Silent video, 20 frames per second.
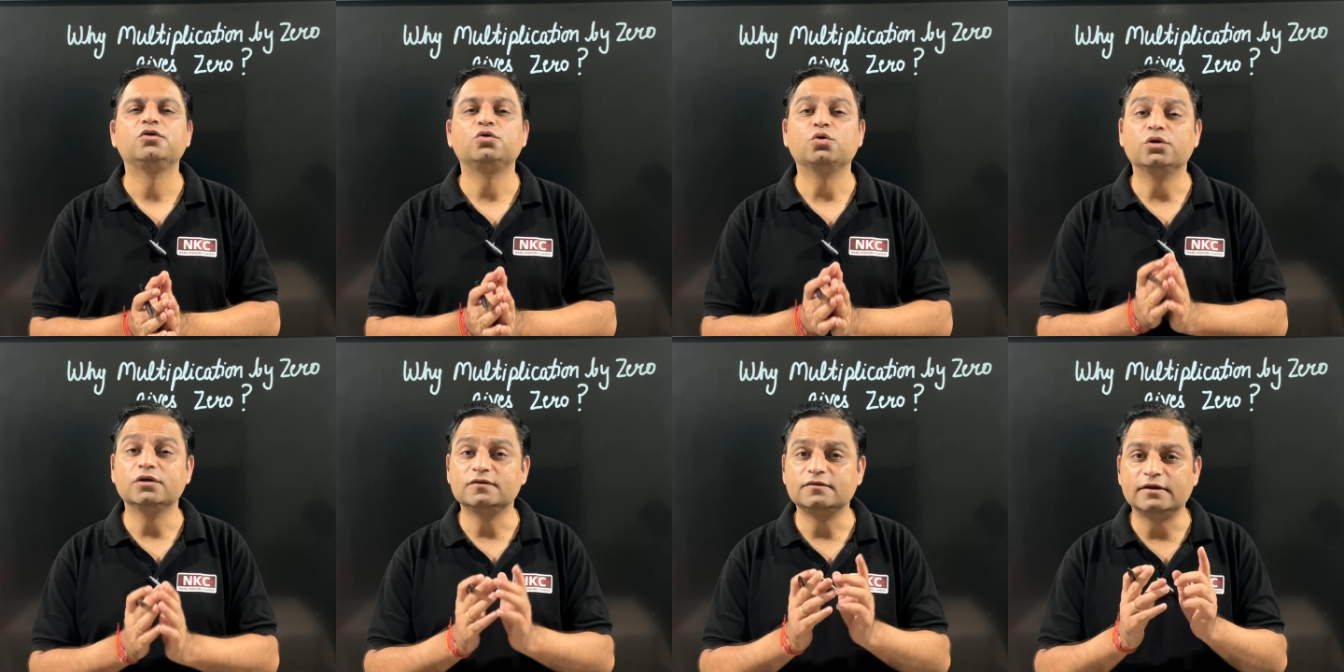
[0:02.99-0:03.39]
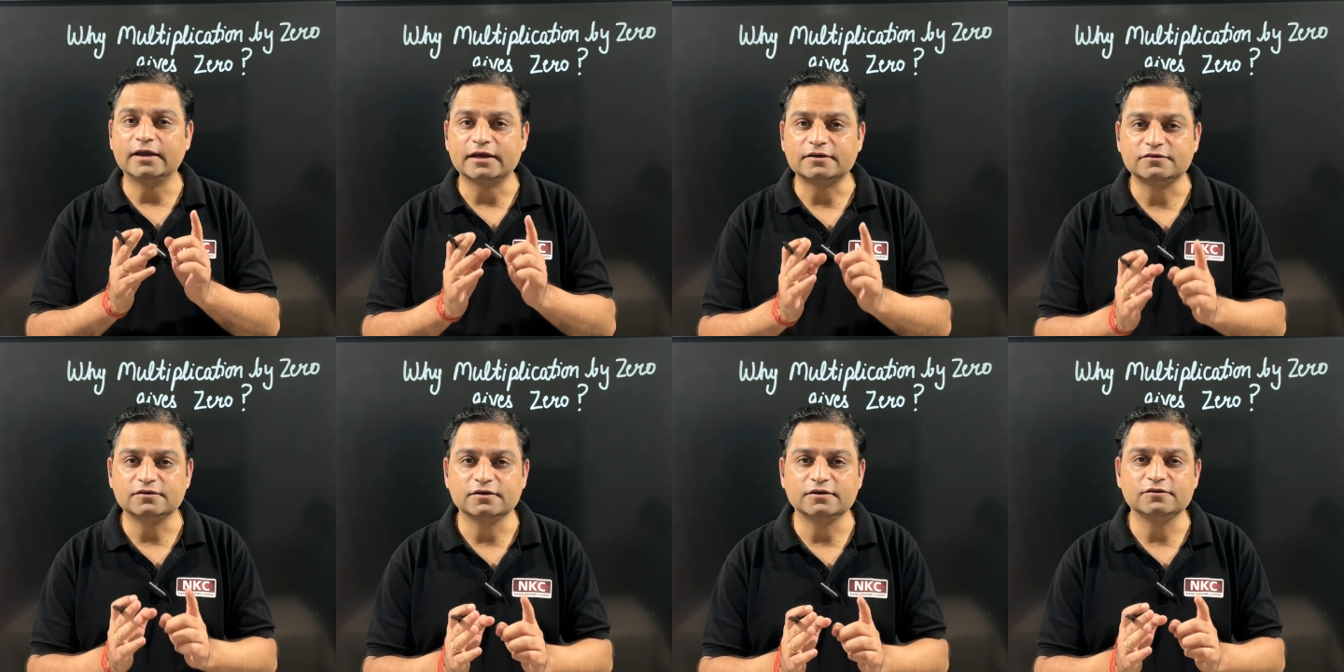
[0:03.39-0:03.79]
Today's
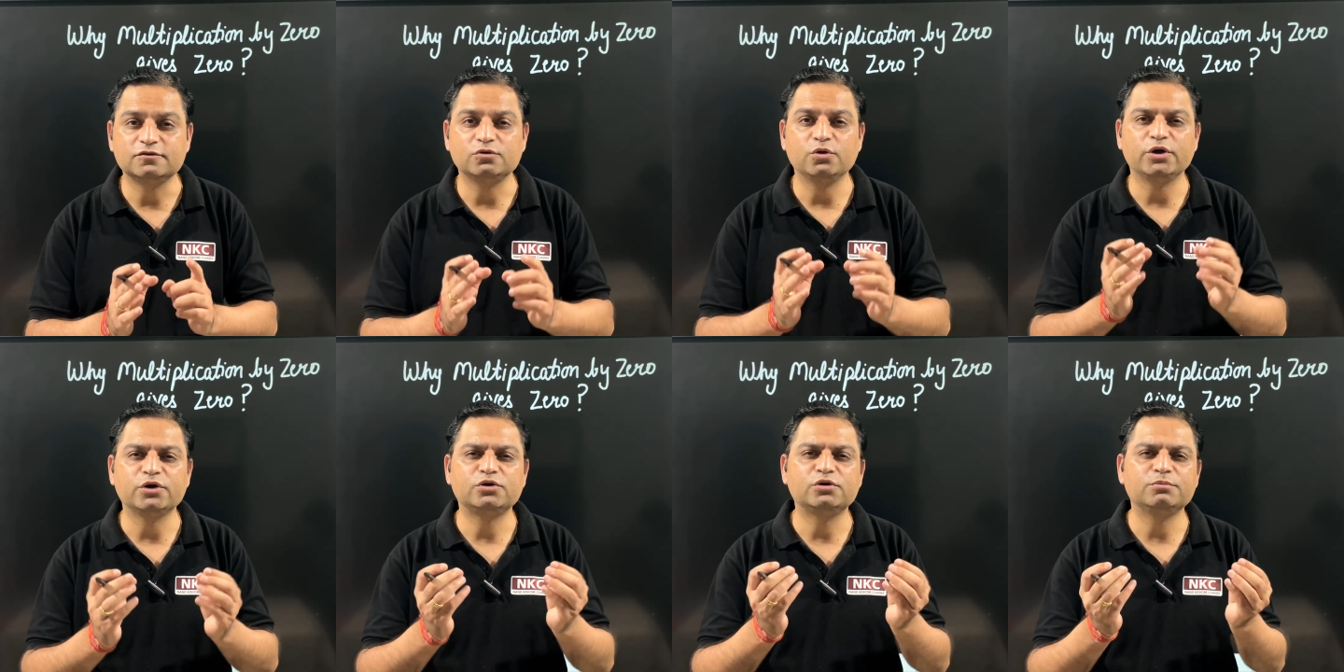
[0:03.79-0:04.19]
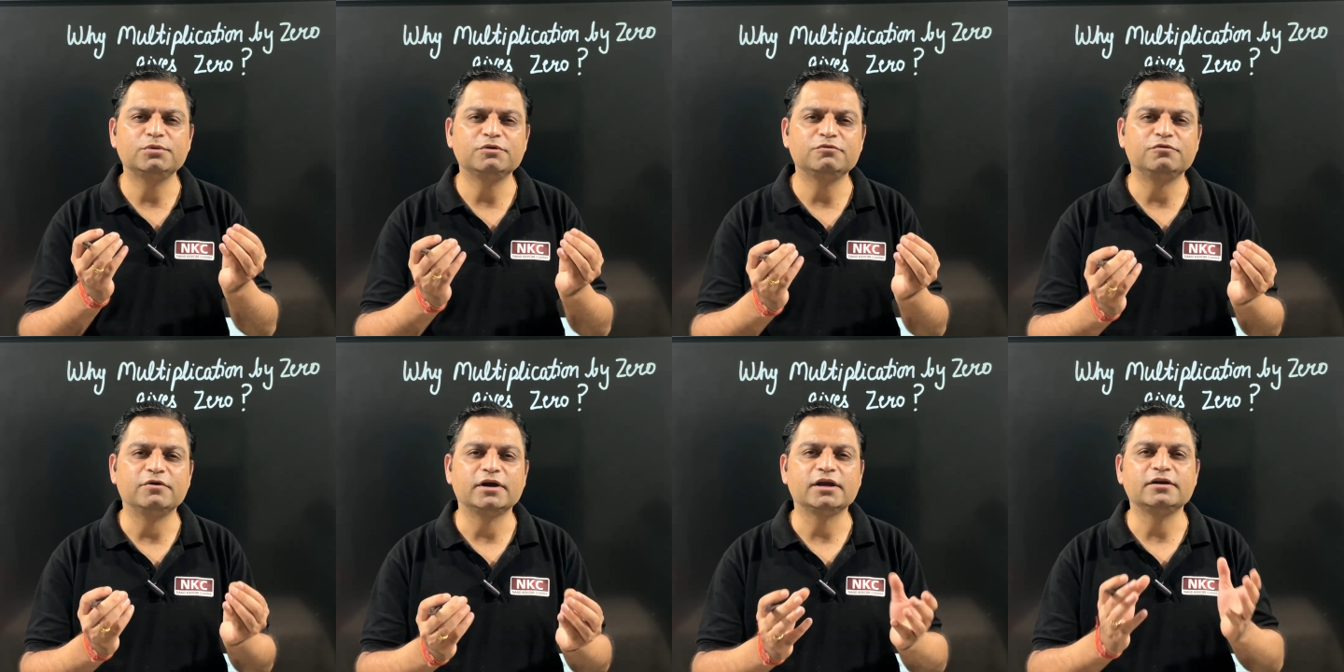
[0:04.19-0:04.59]
lecture is going to be
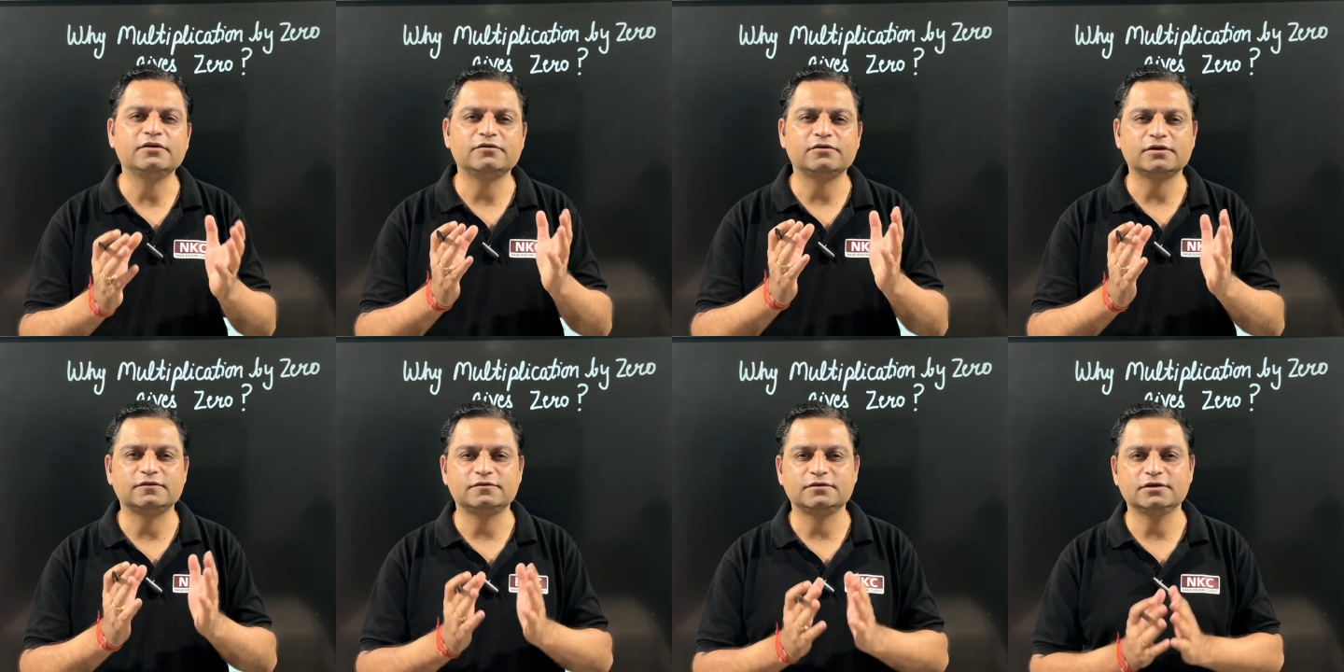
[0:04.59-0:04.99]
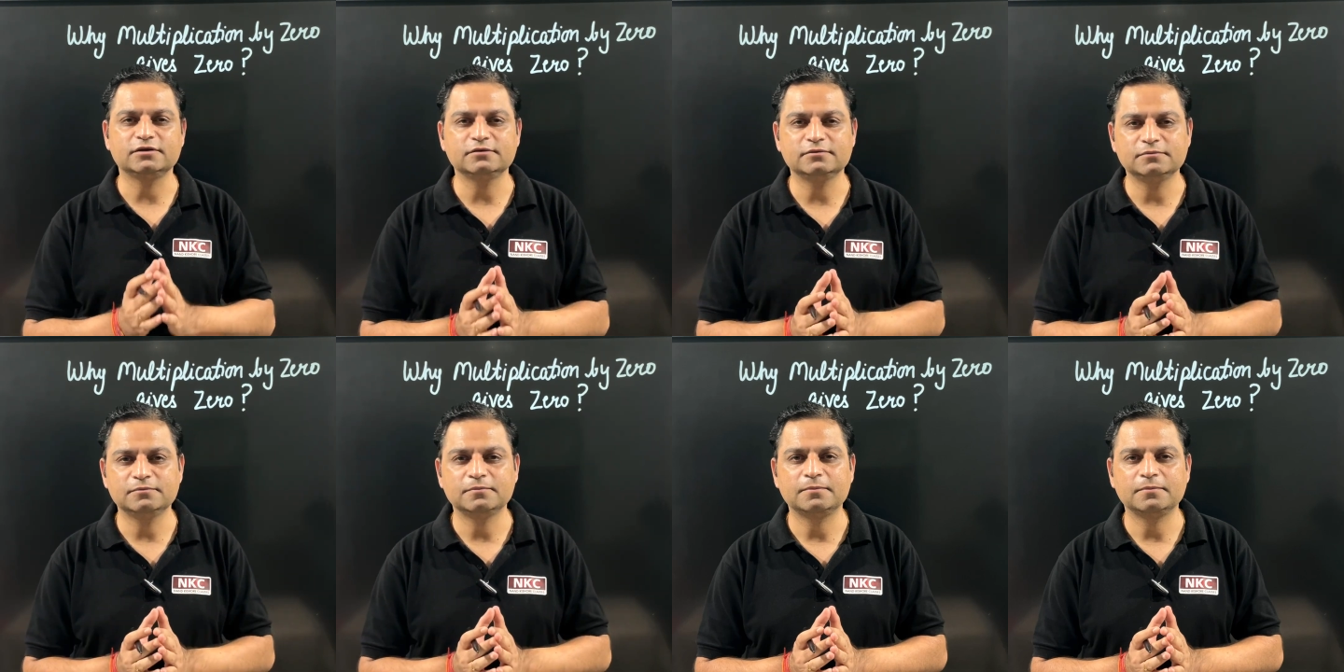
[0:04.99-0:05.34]
very interesting.